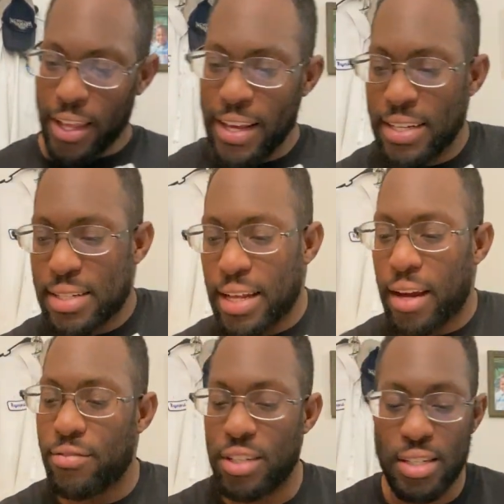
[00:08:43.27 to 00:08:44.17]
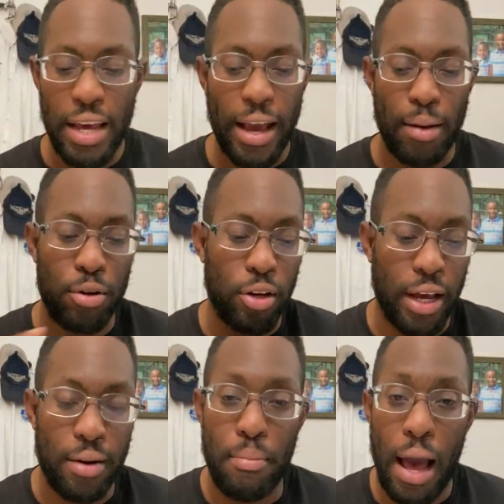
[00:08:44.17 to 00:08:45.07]
Instead of just saying, I'm gonna look
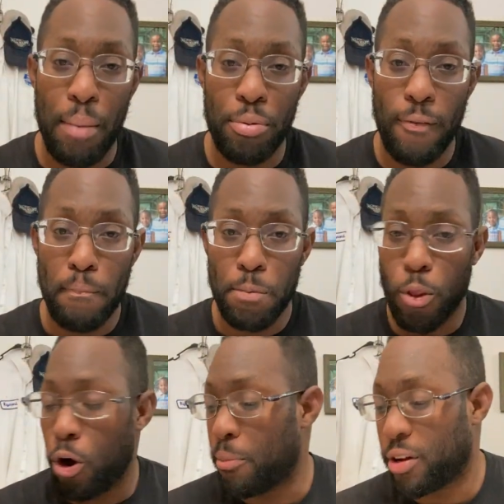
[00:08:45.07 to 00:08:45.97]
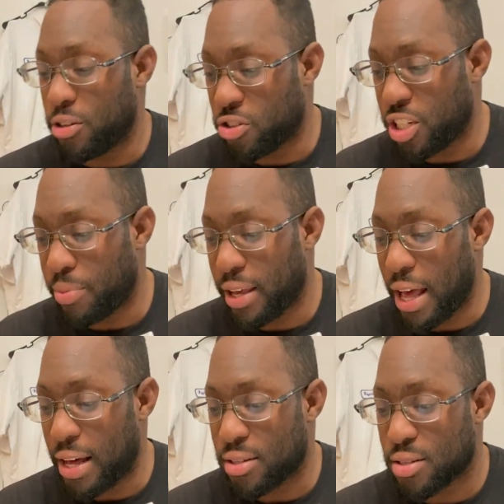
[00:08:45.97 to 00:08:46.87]
at a map, I'm gonna use
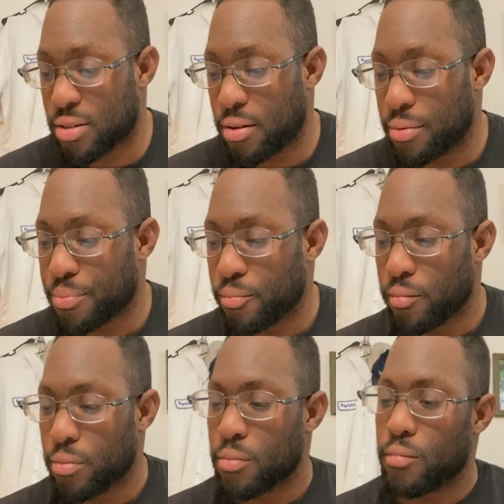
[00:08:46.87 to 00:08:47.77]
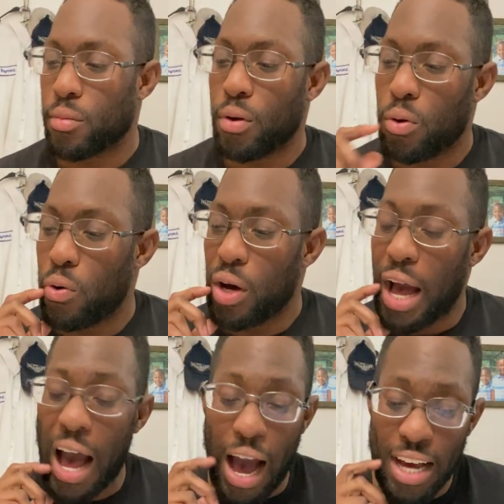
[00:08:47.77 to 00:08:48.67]
GPS,
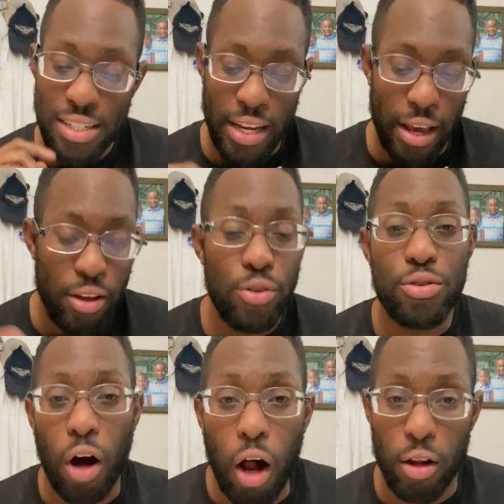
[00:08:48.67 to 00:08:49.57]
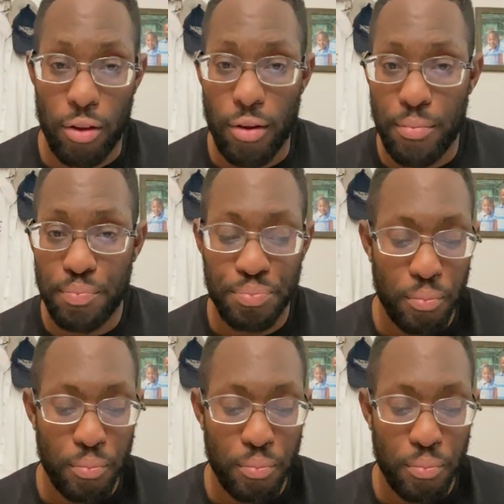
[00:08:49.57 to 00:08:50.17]
I say use all of them.